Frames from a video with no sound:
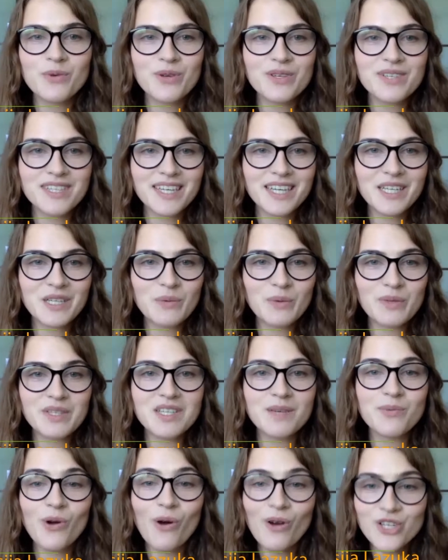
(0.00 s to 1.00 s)
proceed with the
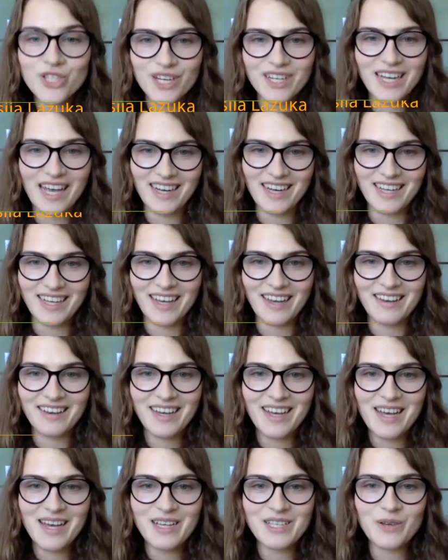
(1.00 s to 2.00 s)
project idea.
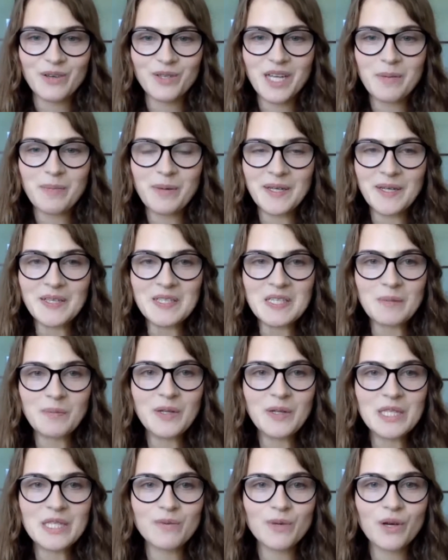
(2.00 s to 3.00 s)
So dear participants,